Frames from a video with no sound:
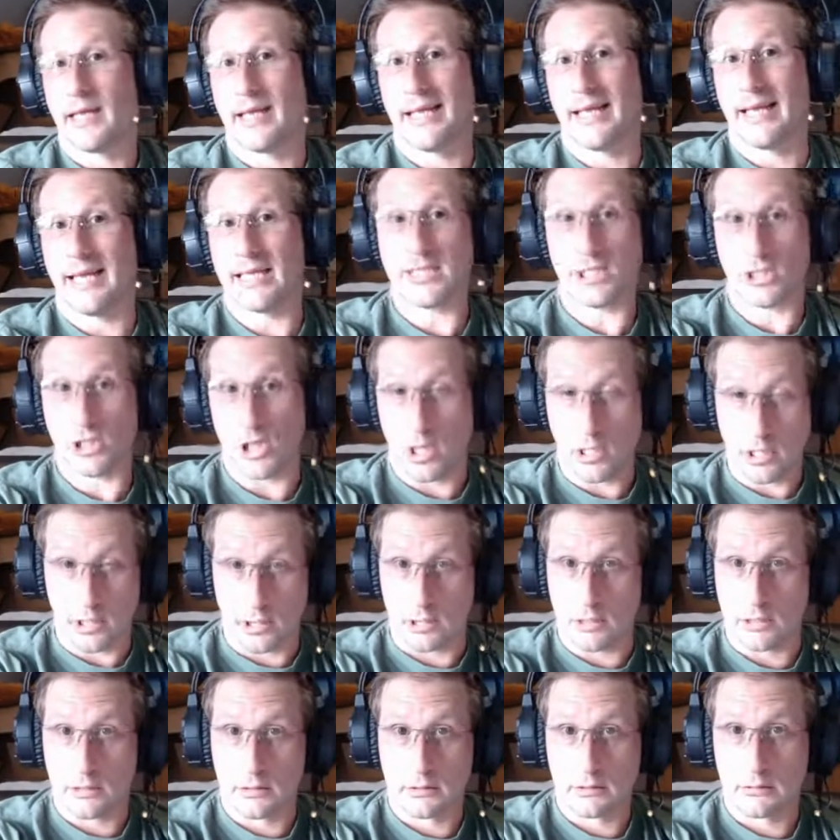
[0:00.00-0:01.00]
it's
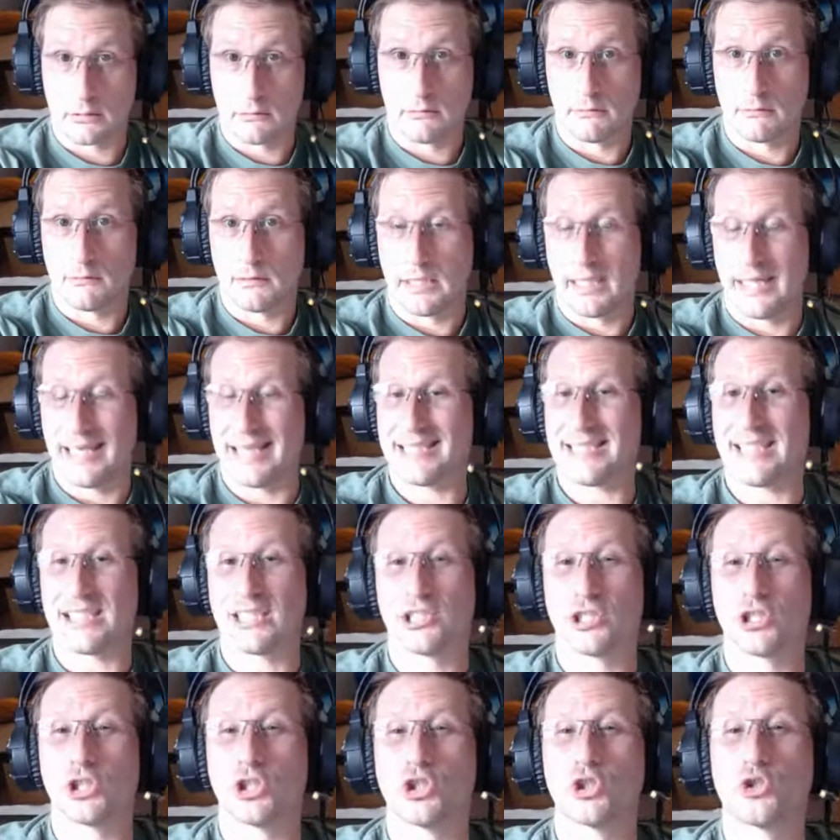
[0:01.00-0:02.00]
dark. It's
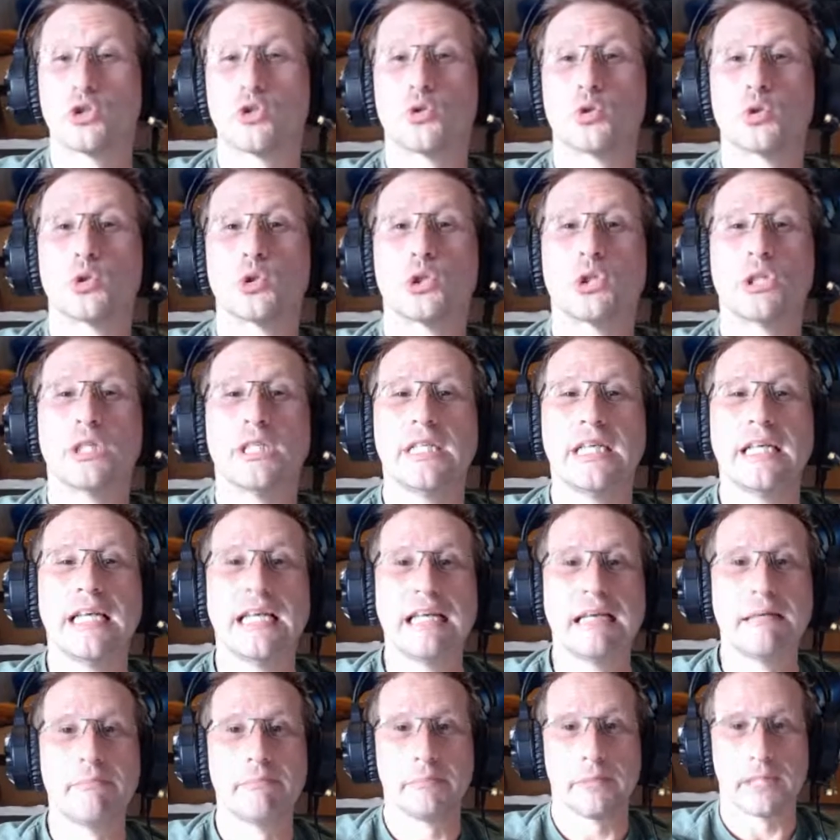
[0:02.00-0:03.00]

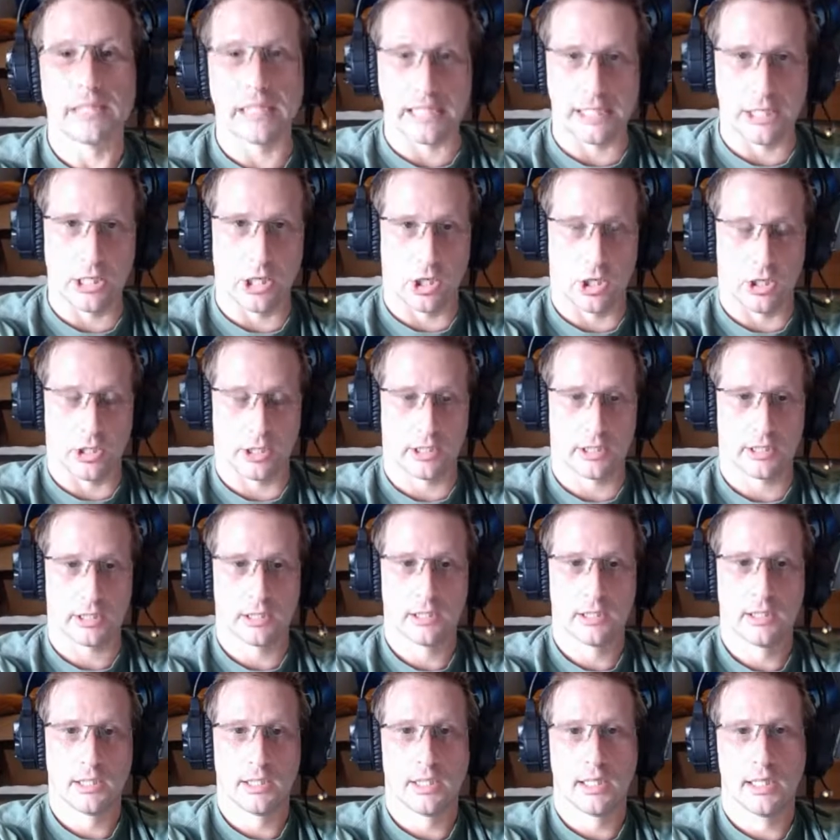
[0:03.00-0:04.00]
extremely dark.
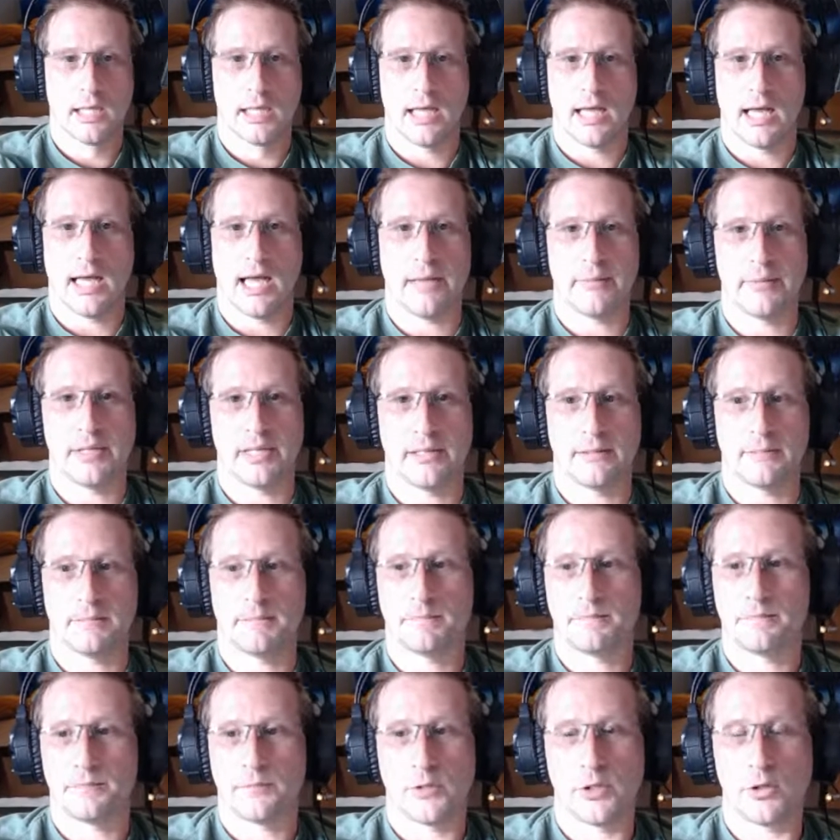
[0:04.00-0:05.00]
I mean,
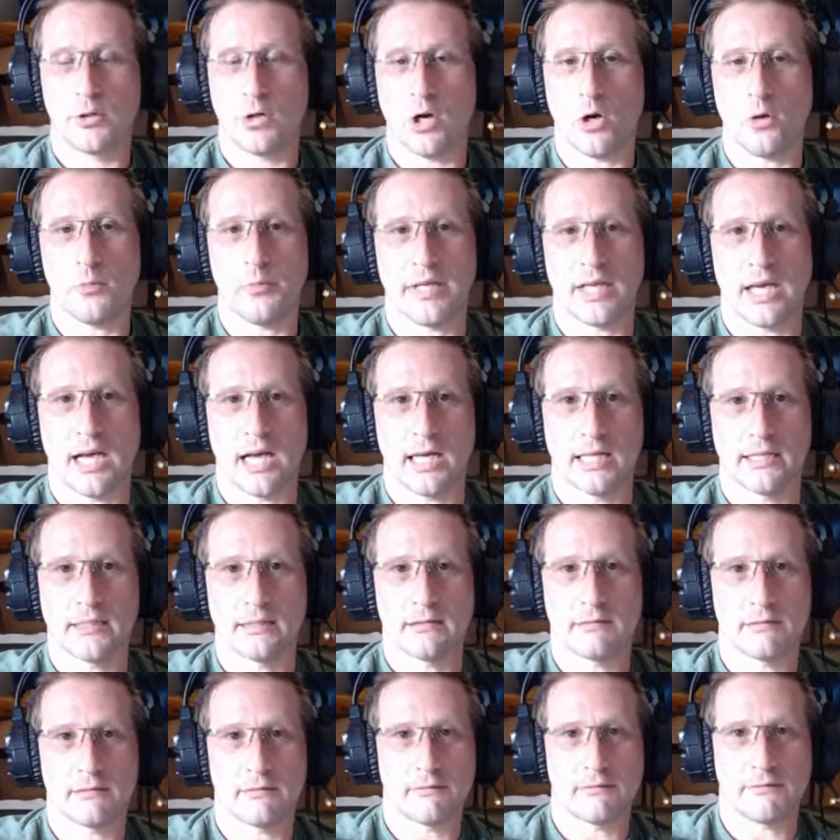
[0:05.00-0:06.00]
you go
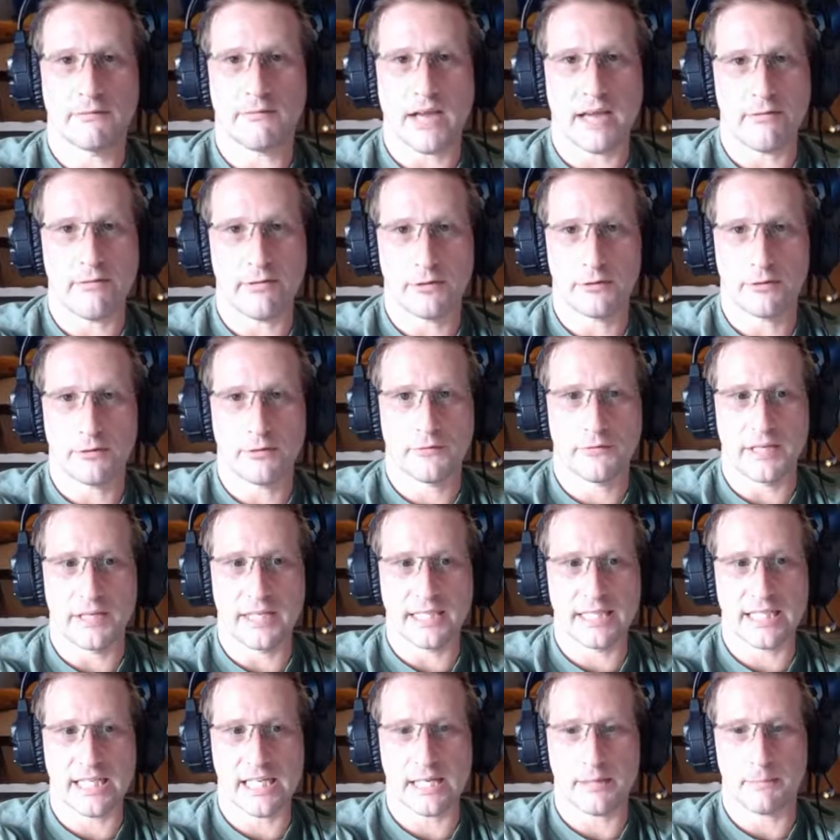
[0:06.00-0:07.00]
beyond 500
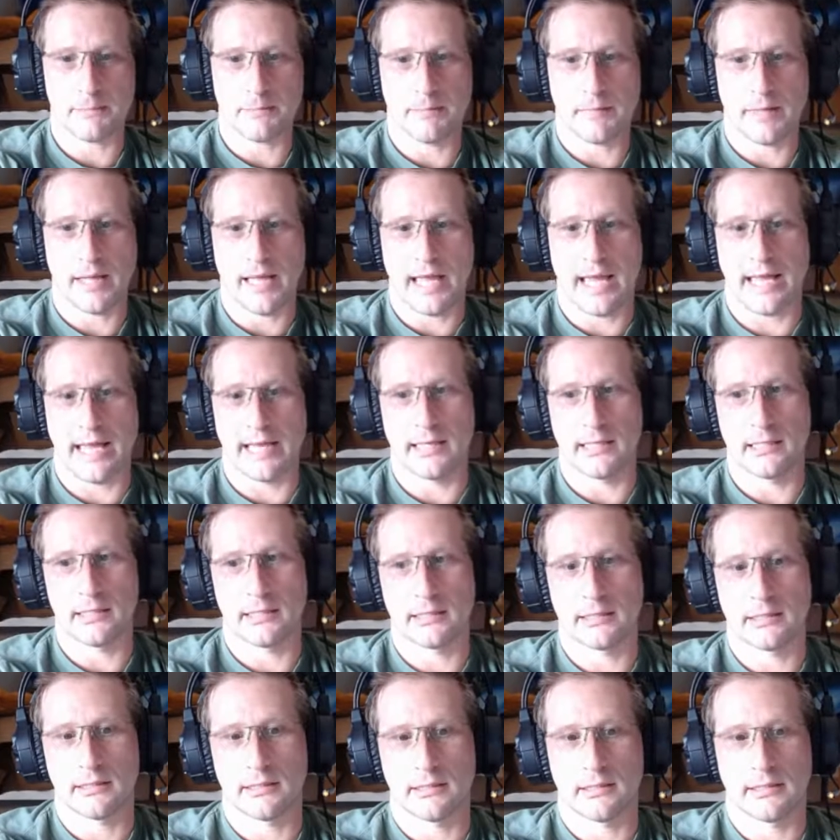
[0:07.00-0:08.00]
feet deep
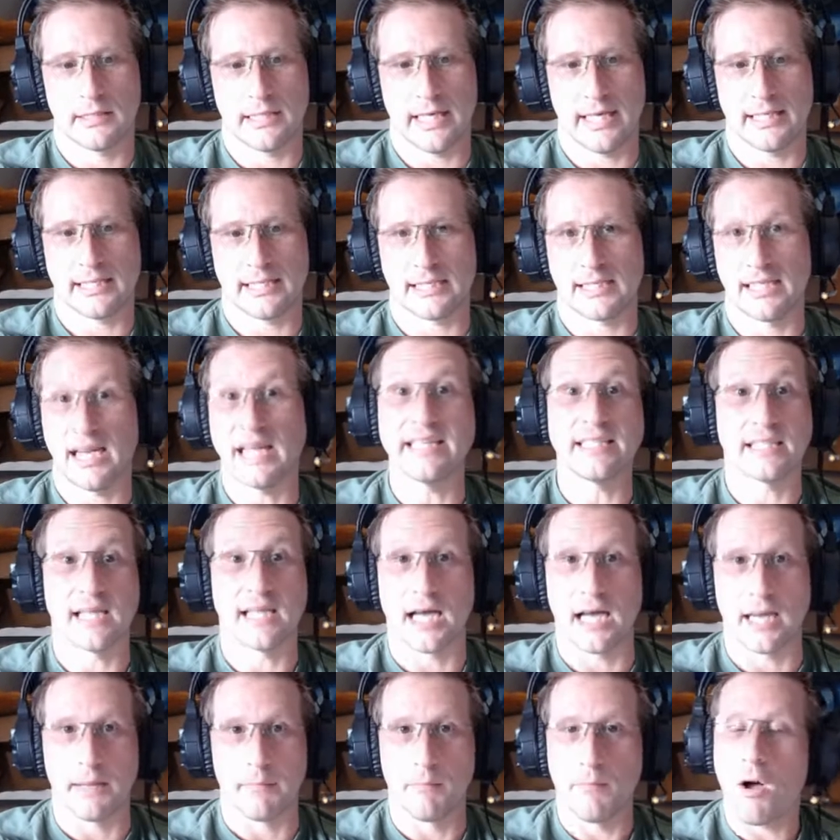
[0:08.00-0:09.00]
and it's
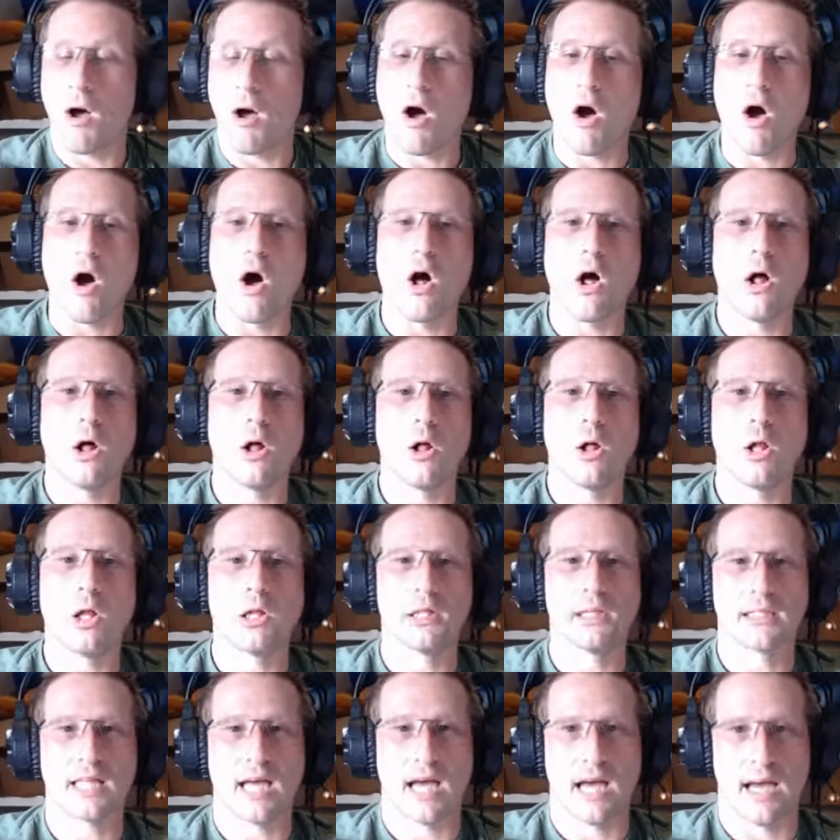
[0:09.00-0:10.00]
nighttime all
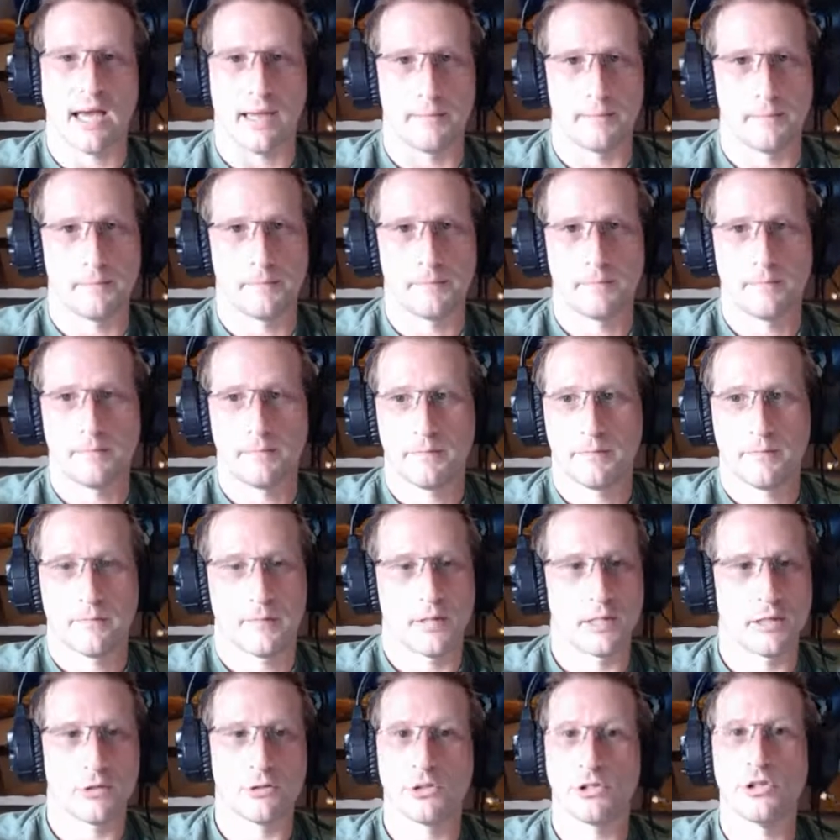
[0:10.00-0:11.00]
the time.
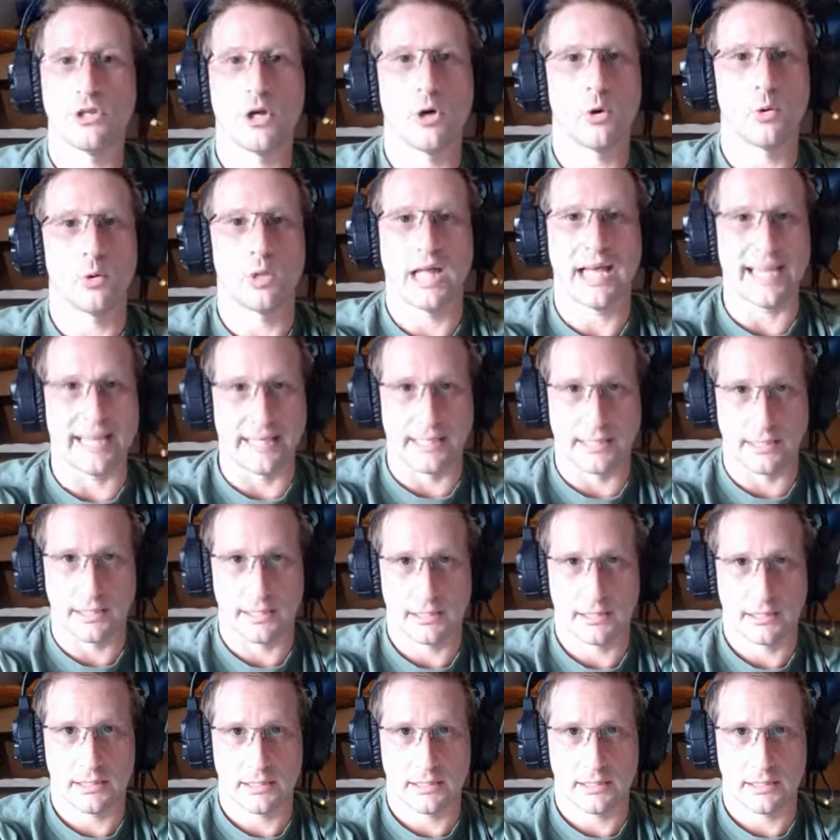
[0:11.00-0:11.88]
There's no light.